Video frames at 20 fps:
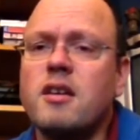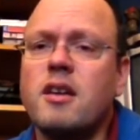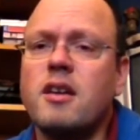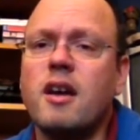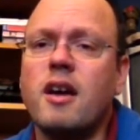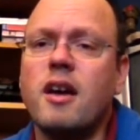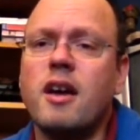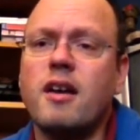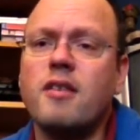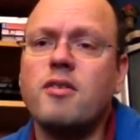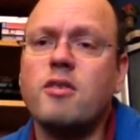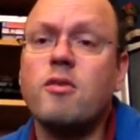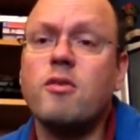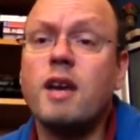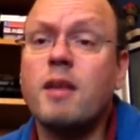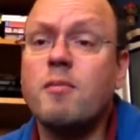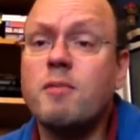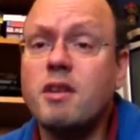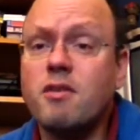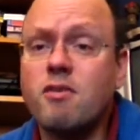Don't
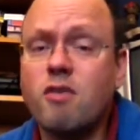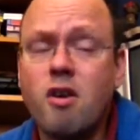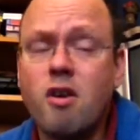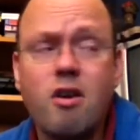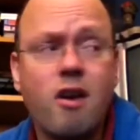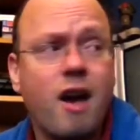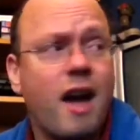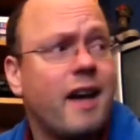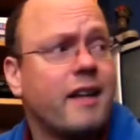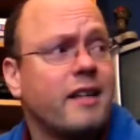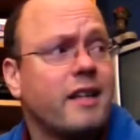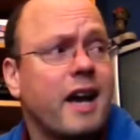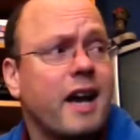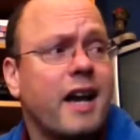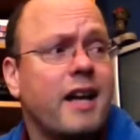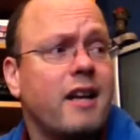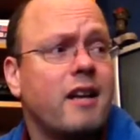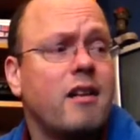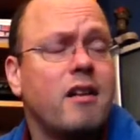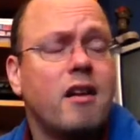get me wrong,
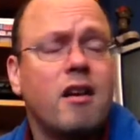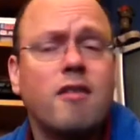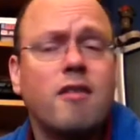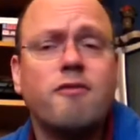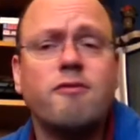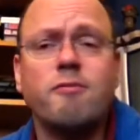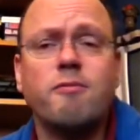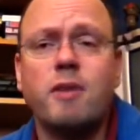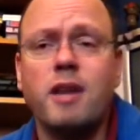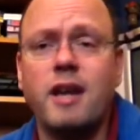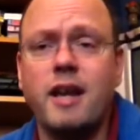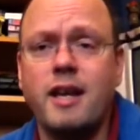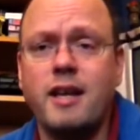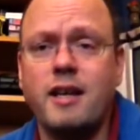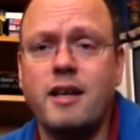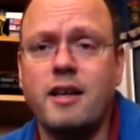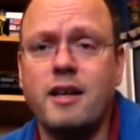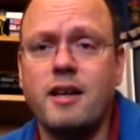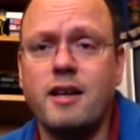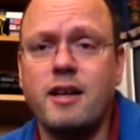I love
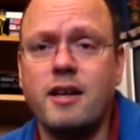playing